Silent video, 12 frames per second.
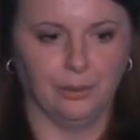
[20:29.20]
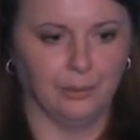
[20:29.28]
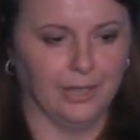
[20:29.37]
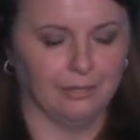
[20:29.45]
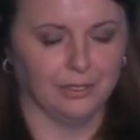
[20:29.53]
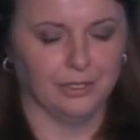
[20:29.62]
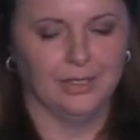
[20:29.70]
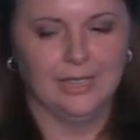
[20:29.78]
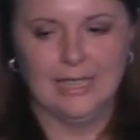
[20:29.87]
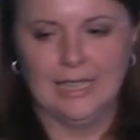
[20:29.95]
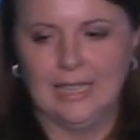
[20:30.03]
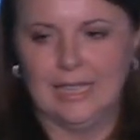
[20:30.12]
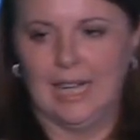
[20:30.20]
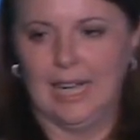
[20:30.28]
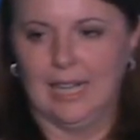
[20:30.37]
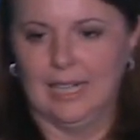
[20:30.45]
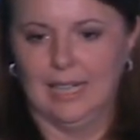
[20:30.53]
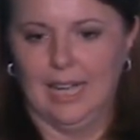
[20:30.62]
whatever
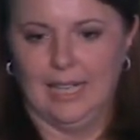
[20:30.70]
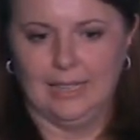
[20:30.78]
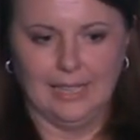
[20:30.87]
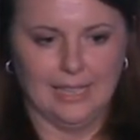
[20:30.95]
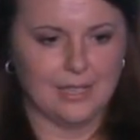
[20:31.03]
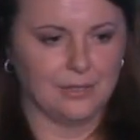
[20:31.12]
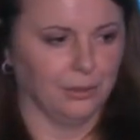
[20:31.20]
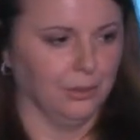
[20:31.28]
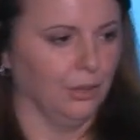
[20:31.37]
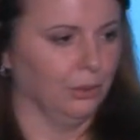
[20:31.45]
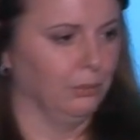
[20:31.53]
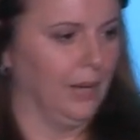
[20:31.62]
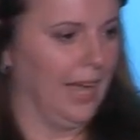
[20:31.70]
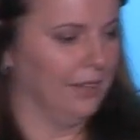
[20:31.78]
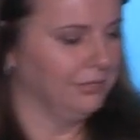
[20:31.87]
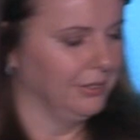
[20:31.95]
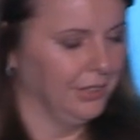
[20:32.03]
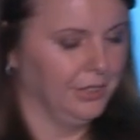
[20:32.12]
IDS or
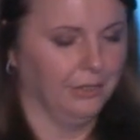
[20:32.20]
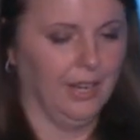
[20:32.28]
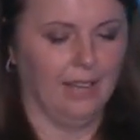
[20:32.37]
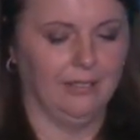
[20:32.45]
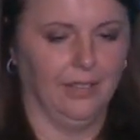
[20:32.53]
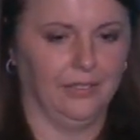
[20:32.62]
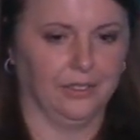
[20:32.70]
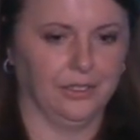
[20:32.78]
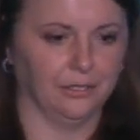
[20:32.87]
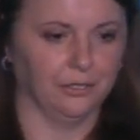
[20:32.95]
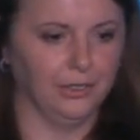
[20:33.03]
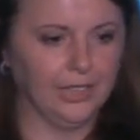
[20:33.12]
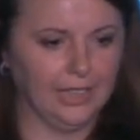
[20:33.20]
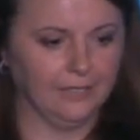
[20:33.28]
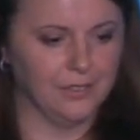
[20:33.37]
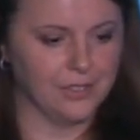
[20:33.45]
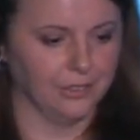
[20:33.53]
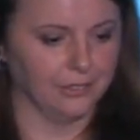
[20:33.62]
WAF you have out there and you're looking at
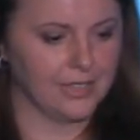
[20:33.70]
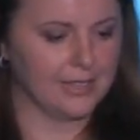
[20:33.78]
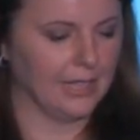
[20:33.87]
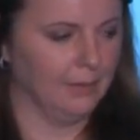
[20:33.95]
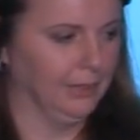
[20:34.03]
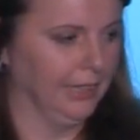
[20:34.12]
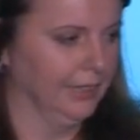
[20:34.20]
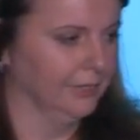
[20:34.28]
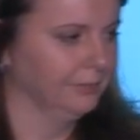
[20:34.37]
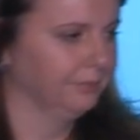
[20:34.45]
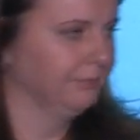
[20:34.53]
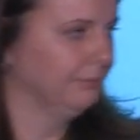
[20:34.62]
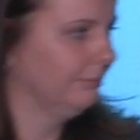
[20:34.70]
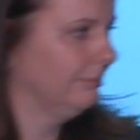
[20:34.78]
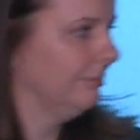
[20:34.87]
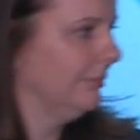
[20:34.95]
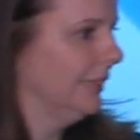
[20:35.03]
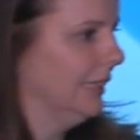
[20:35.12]
those alerts coming in,
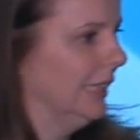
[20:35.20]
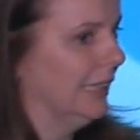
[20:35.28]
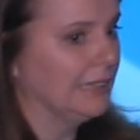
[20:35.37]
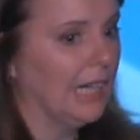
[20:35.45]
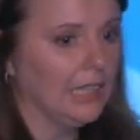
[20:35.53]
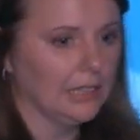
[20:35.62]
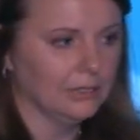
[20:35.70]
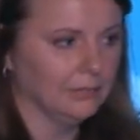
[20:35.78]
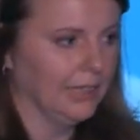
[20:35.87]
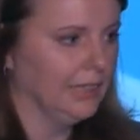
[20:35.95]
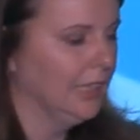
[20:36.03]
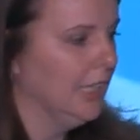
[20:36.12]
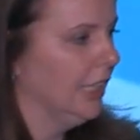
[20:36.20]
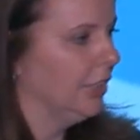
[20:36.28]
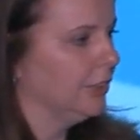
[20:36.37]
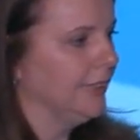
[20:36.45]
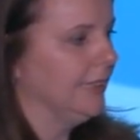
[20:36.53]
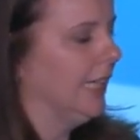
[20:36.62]
you get tired, right?
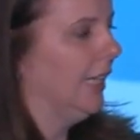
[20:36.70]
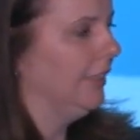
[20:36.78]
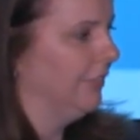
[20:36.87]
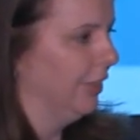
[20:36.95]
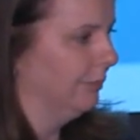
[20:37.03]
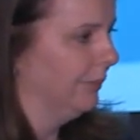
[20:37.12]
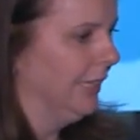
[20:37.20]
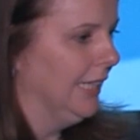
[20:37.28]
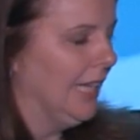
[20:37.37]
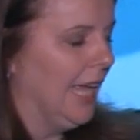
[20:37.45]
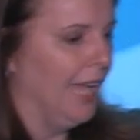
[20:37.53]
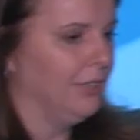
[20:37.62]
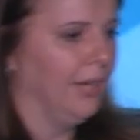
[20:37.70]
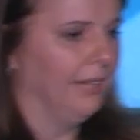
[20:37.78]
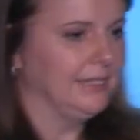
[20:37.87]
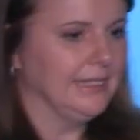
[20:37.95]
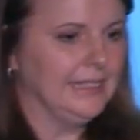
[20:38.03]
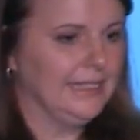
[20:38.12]
There's a ton of them. And you
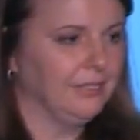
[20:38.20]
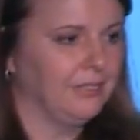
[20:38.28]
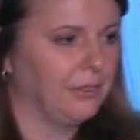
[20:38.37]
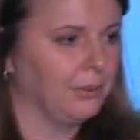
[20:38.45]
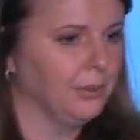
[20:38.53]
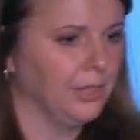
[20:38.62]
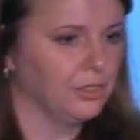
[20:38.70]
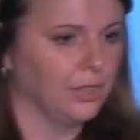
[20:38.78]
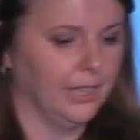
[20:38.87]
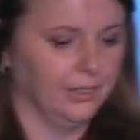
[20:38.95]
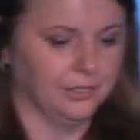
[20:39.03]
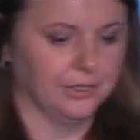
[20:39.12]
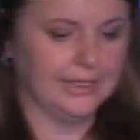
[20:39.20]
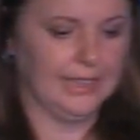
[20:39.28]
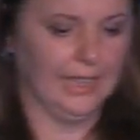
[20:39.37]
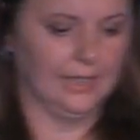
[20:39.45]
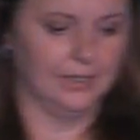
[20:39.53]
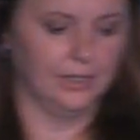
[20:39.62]
have to sift through to try to
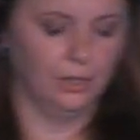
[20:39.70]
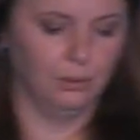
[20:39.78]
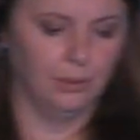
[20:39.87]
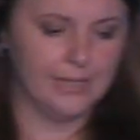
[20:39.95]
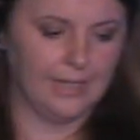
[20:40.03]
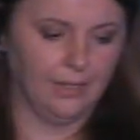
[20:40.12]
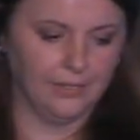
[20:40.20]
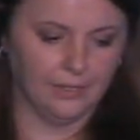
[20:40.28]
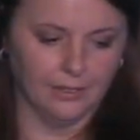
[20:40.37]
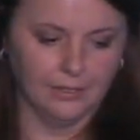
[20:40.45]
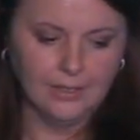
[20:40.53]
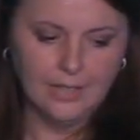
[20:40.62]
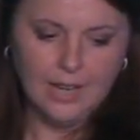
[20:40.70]
understand what's out there,